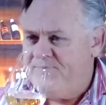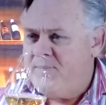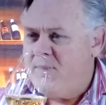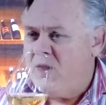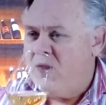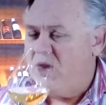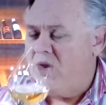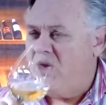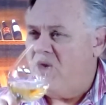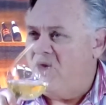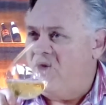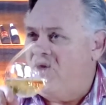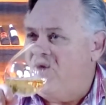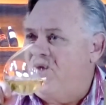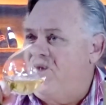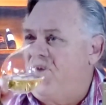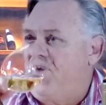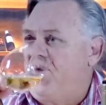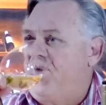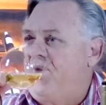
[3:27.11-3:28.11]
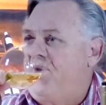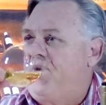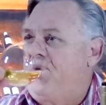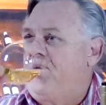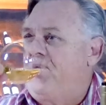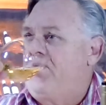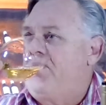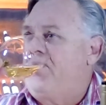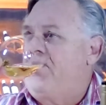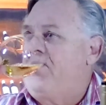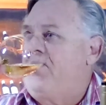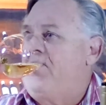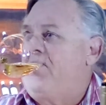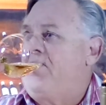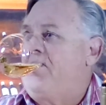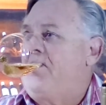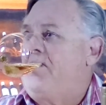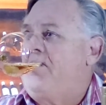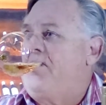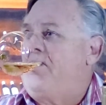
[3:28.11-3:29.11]

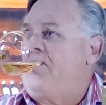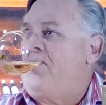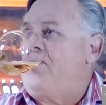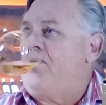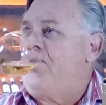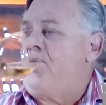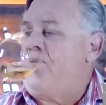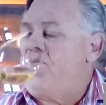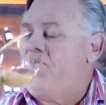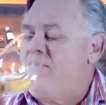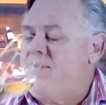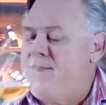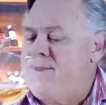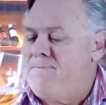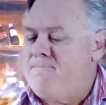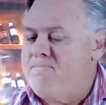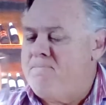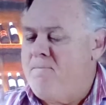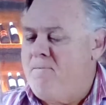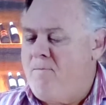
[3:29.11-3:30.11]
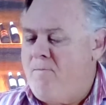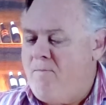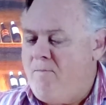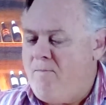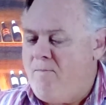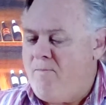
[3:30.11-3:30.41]
Nobody speaks.